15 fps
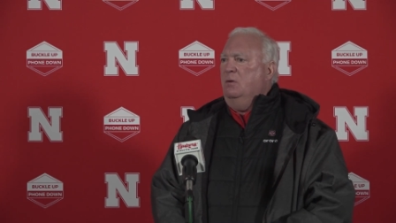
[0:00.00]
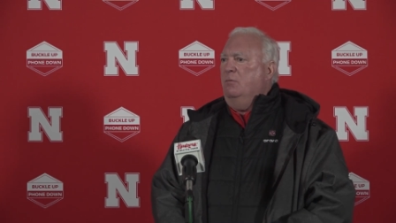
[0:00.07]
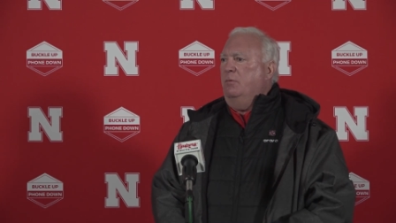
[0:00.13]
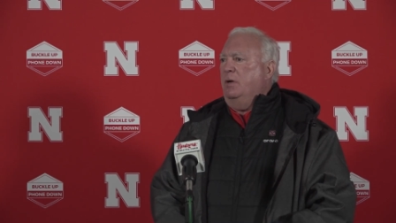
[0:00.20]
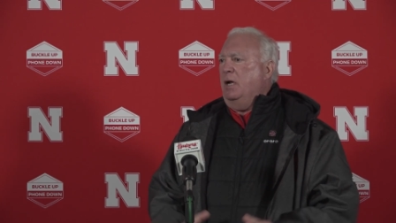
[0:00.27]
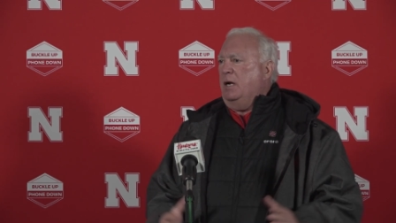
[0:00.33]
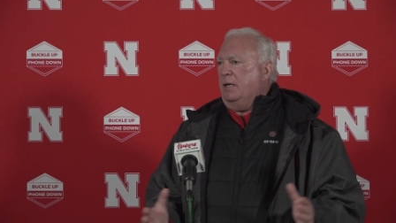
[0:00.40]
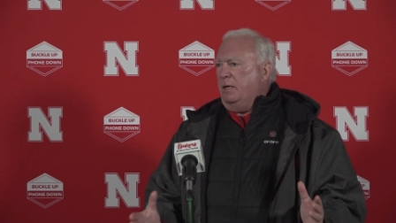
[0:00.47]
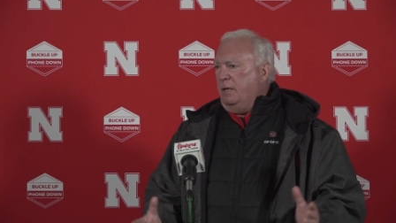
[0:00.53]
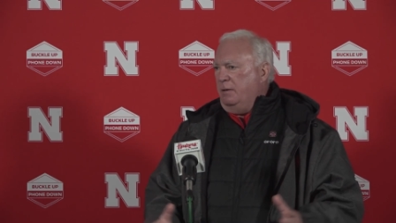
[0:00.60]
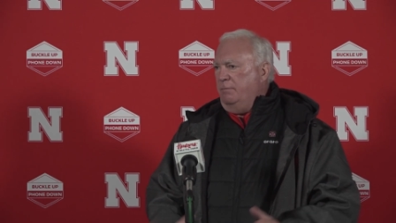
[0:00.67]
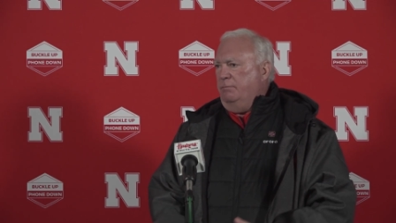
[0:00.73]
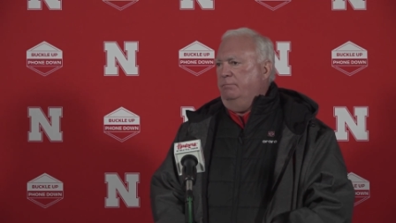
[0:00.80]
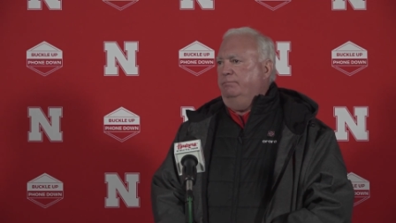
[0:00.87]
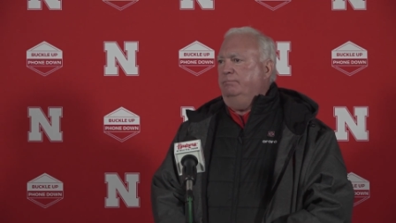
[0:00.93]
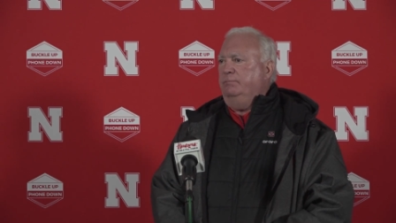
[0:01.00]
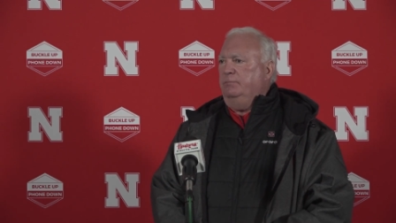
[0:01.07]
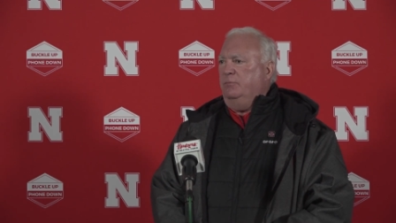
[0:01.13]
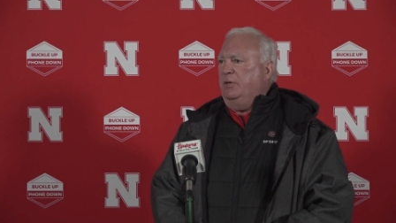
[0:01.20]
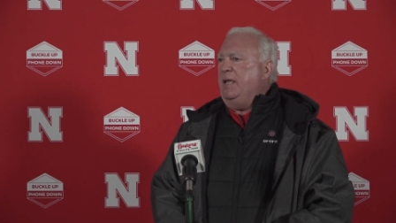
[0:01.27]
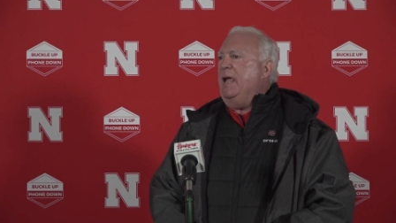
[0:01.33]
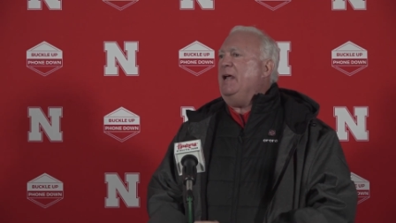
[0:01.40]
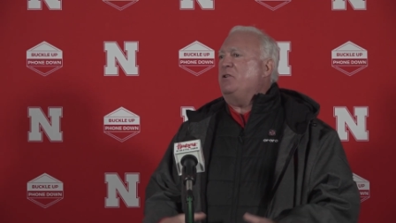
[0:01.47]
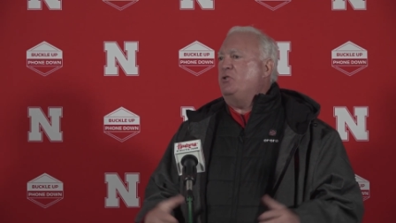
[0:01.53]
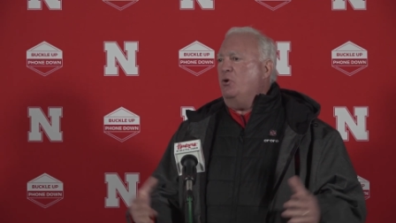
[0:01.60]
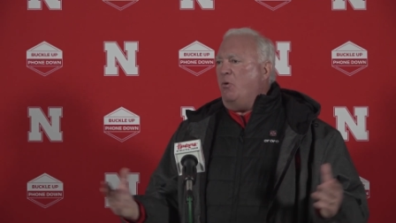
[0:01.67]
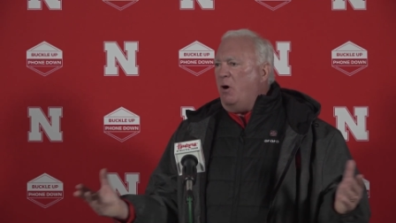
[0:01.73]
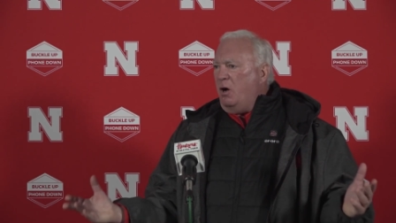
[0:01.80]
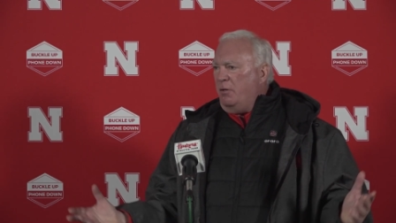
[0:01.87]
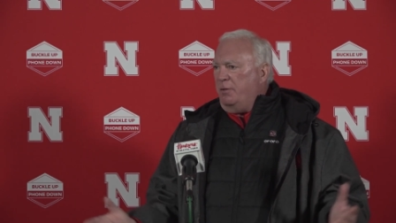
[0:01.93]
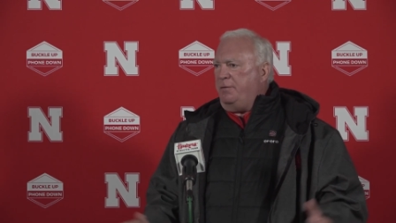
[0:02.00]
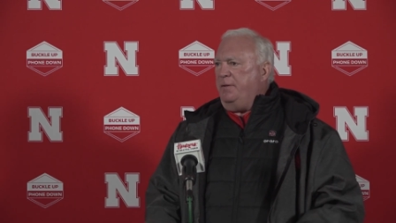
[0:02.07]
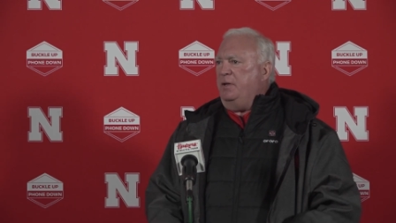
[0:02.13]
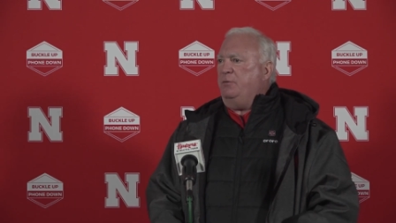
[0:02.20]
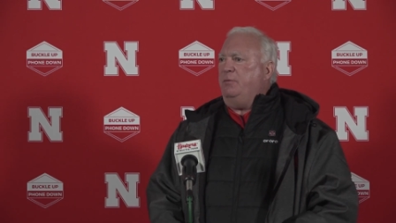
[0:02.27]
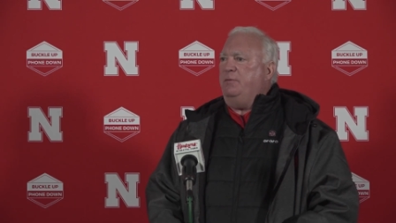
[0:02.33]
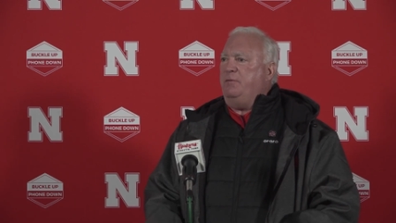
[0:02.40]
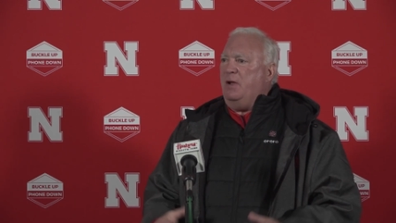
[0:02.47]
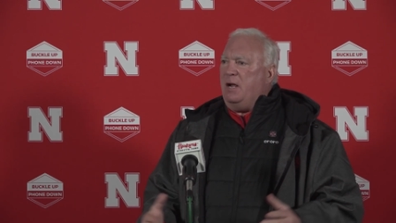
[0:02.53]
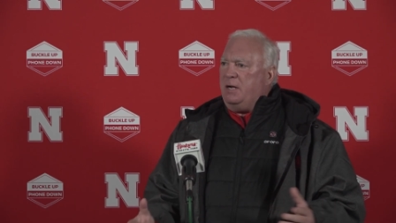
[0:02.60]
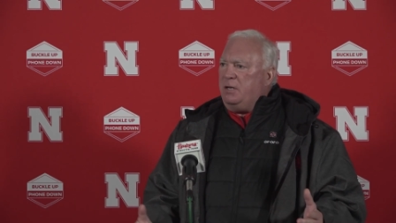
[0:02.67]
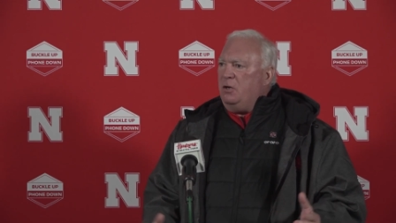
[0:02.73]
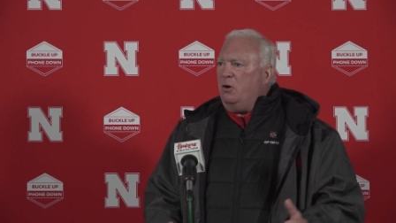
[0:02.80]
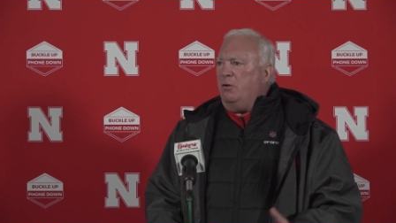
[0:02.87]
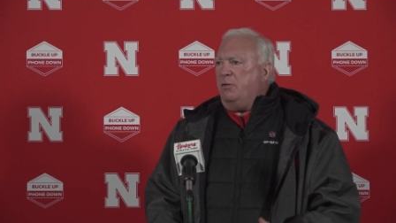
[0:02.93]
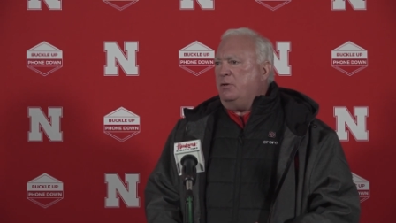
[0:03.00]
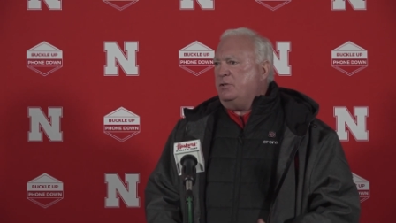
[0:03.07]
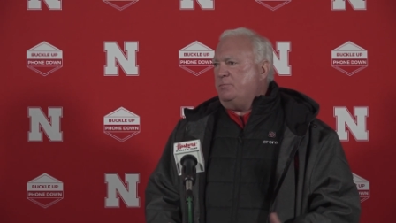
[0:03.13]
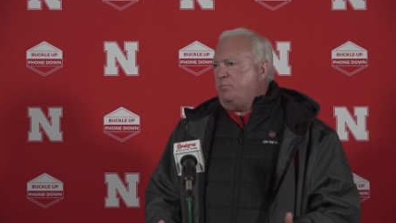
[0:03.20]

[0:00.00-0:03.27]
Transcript: we got to can't do all the things we've done. You know, there's